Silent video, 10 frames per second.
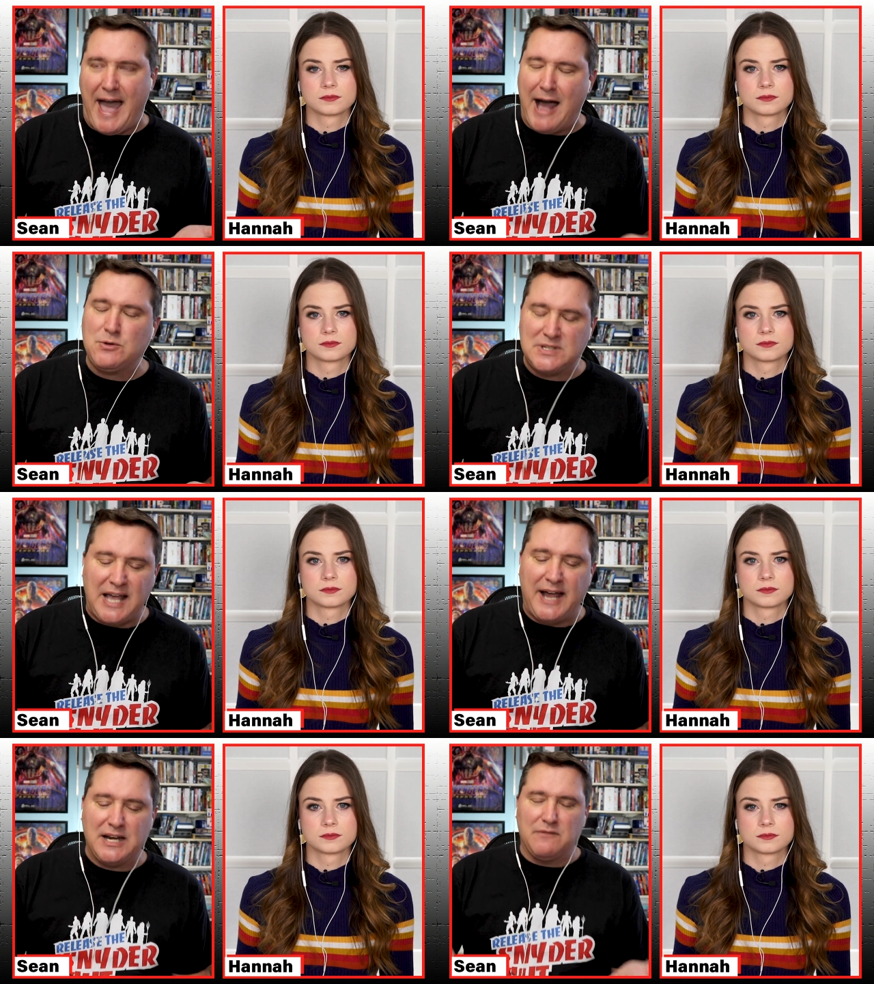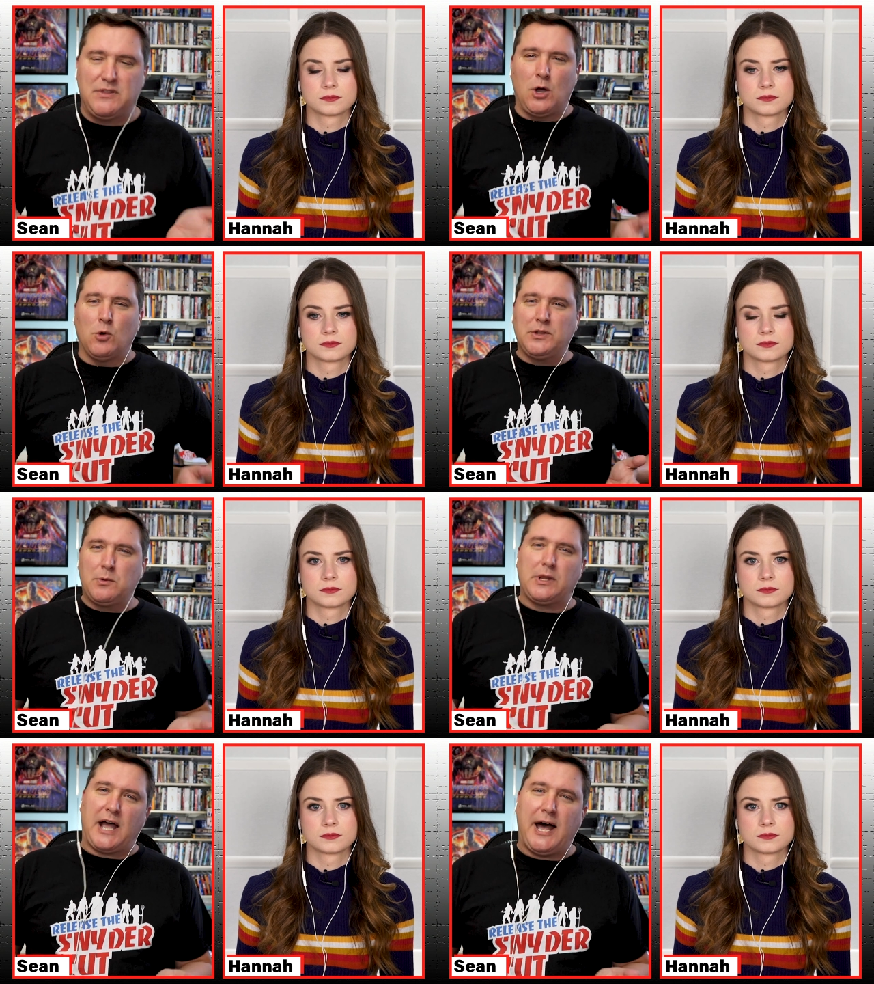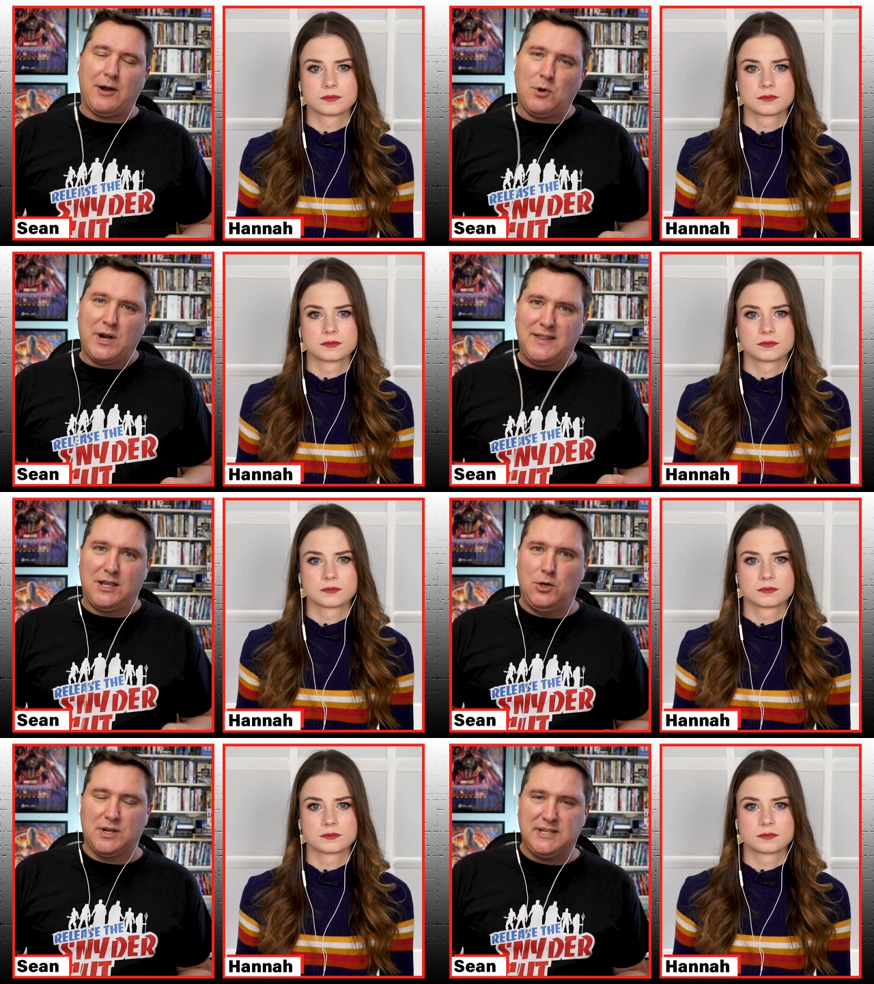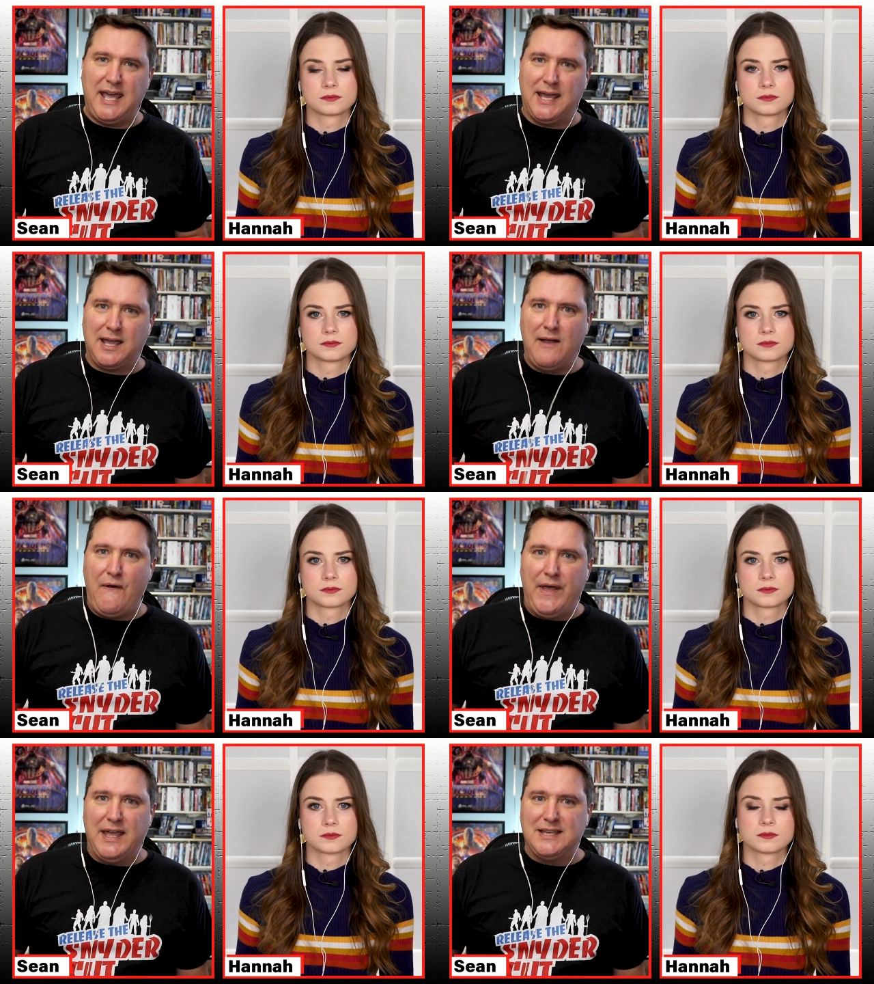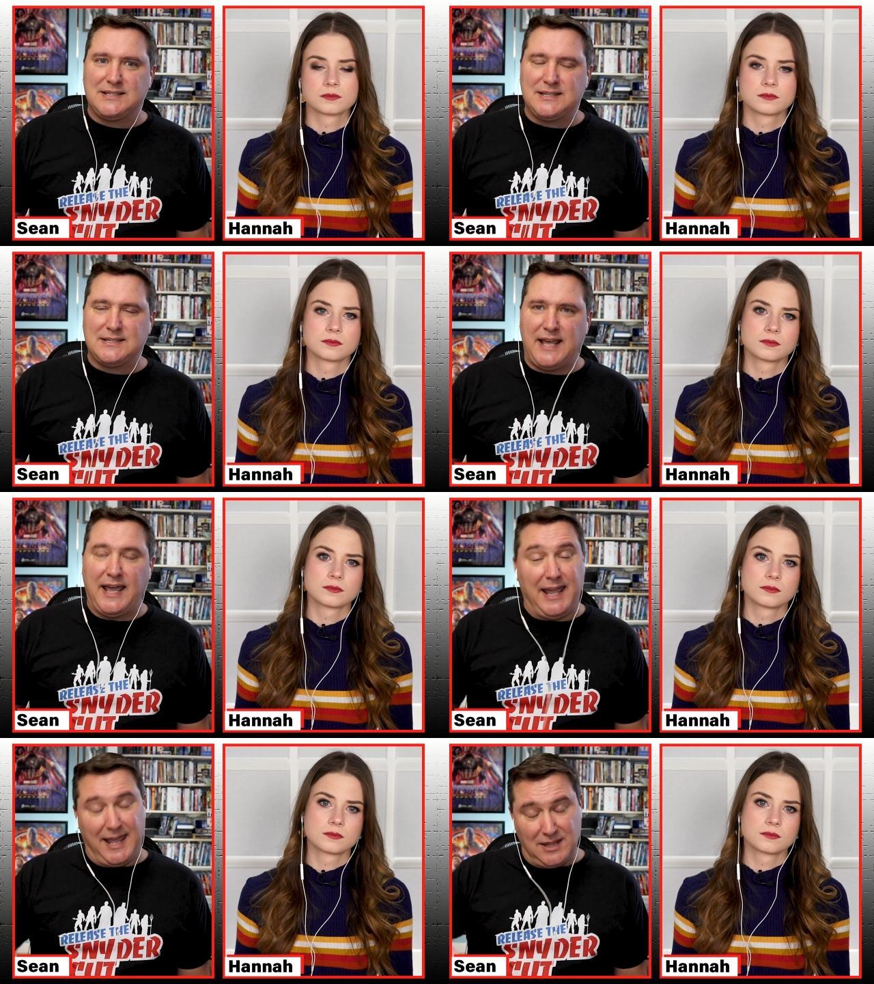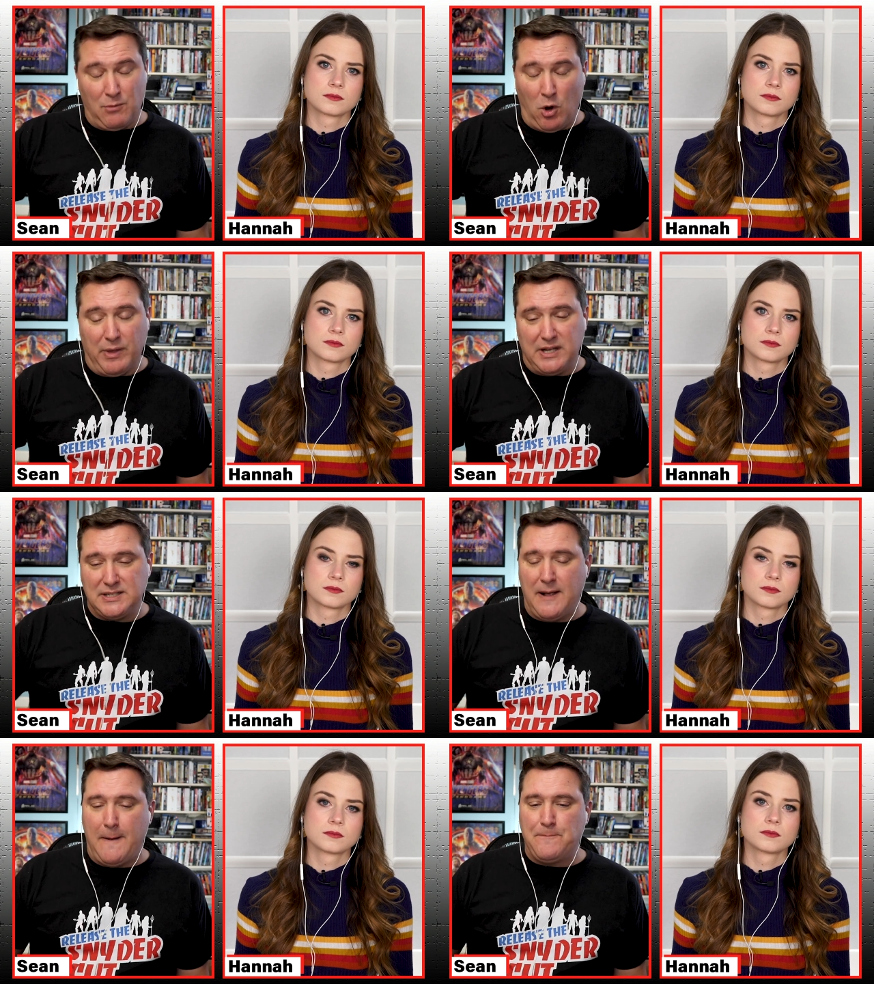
Speaker 1: outside of the only really high road I think you could take is to say in the moment,